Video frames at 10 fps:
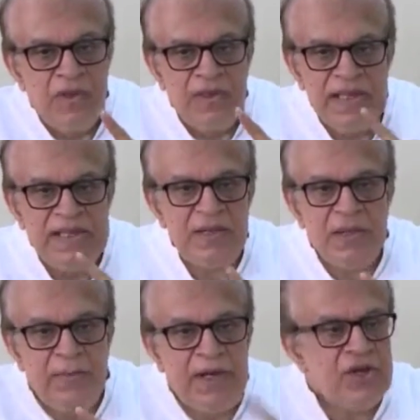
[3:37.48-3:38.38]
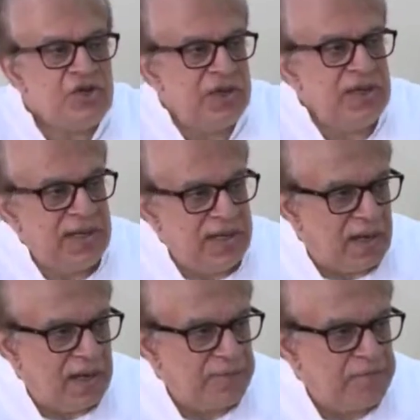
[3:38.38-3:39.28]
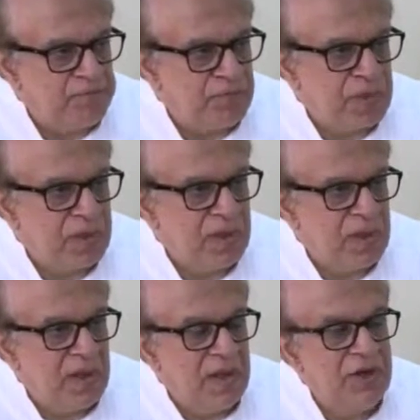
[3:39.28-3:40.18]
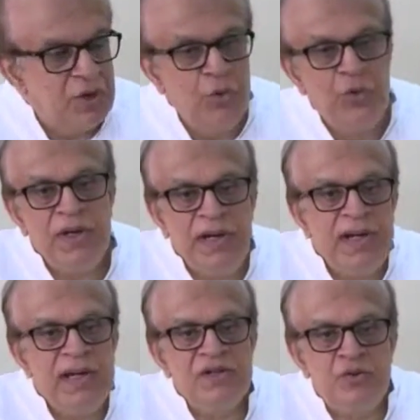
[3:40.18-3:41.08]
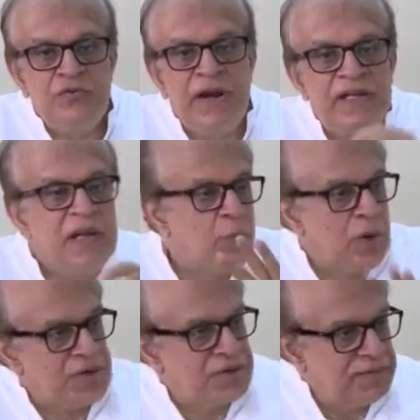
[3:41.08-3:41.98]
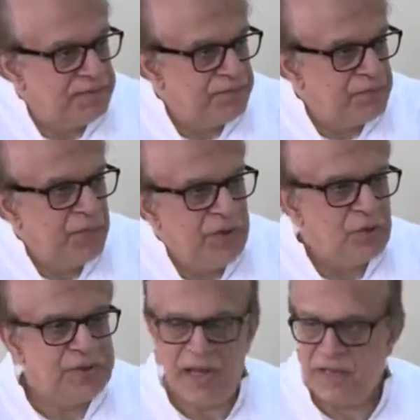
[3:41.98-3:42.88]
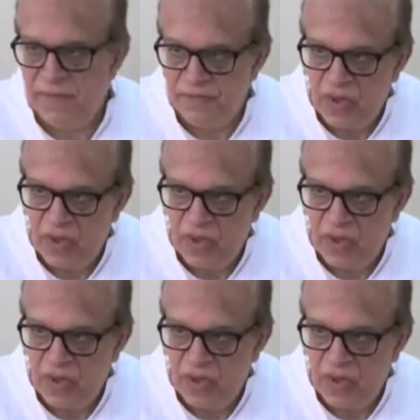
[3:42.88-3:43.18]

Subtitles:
the British in India recruited Indians to fight their wars. We know that.